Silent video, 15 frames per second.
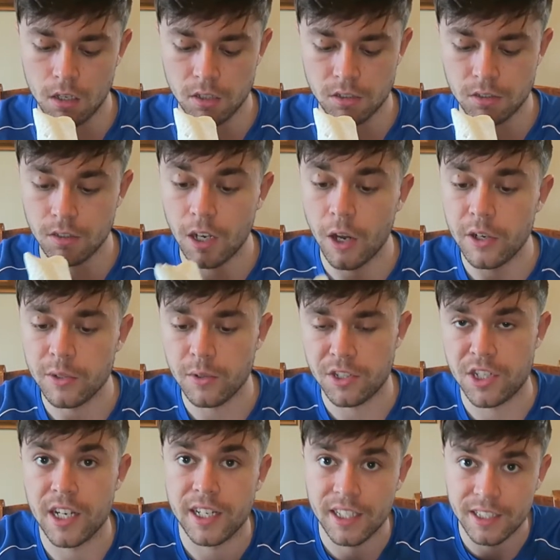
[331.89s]
It's loaded
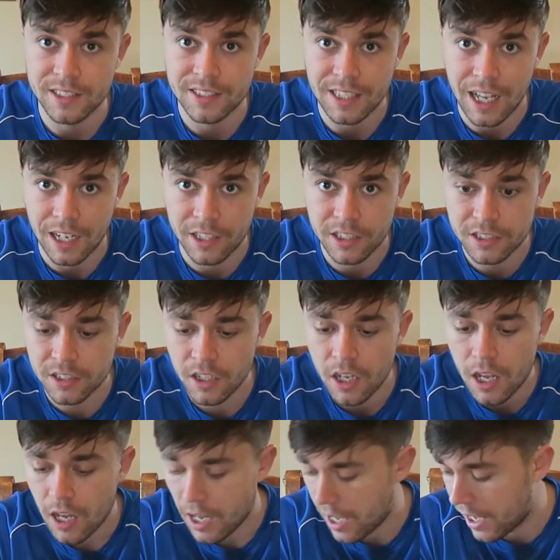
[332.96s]
with chicken and salad,
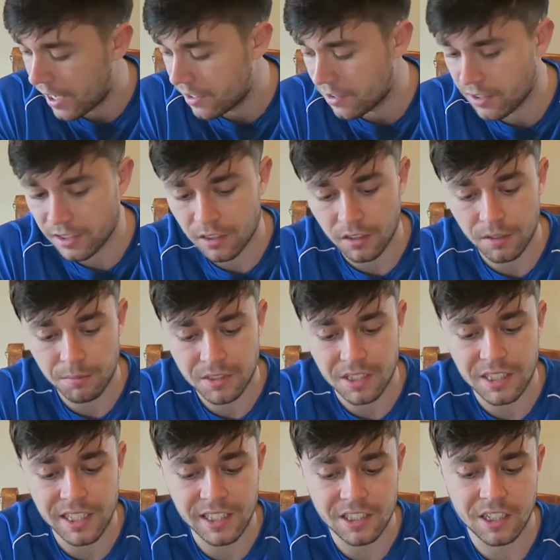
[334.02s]
and it's a
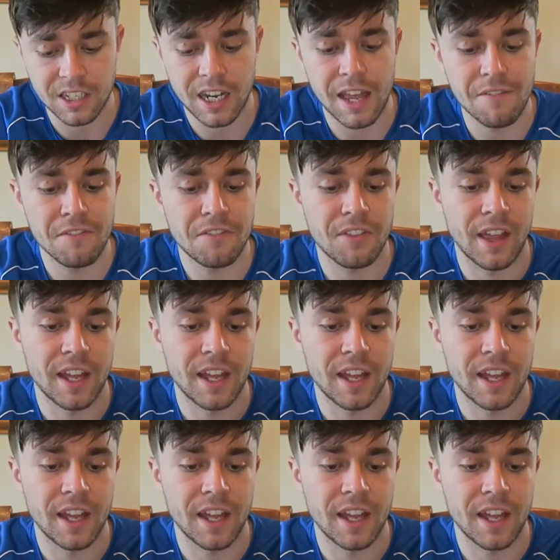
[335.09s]
decent length,